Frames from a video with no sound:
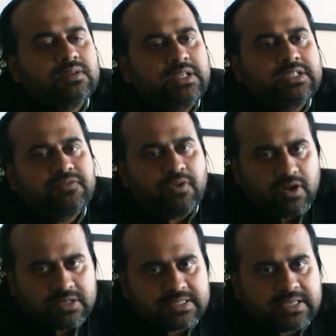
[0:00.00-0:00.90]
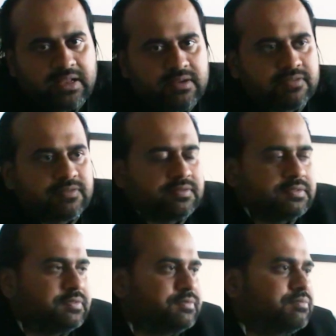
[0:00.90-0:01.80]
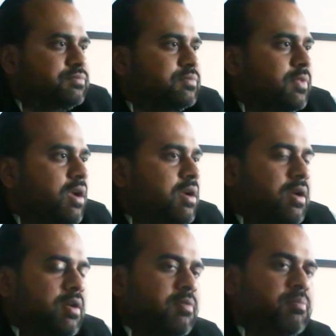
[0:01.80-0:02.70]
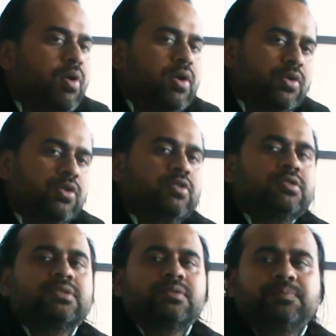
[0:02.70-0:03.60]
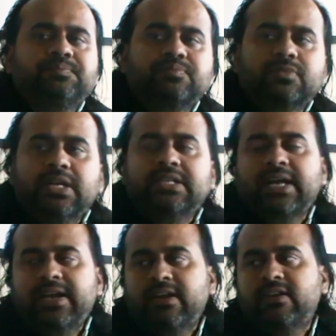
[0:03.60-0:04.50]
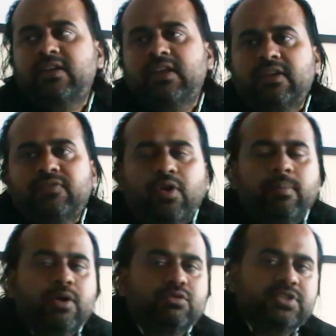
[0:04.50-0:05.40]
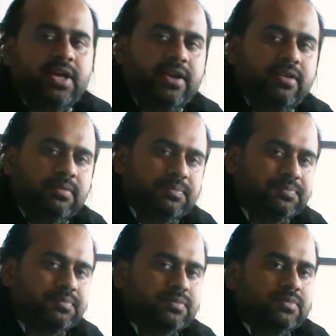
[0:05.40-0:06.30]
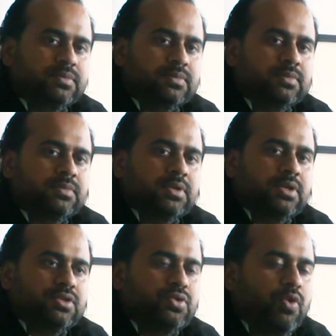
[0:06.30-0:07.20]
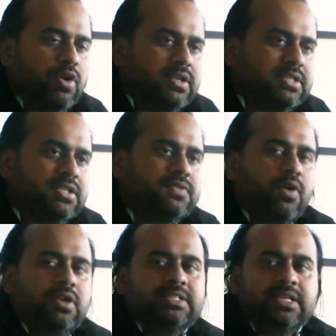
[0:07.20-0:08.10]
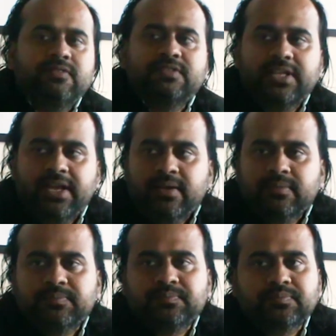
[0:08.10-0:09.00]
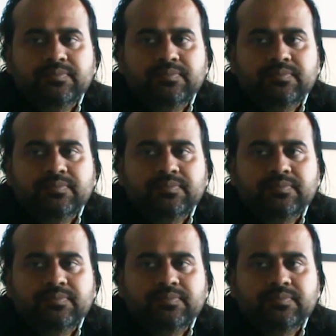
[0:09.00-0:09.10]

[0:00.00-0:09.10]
This false self borrows its identity from outside. So what does this false self say?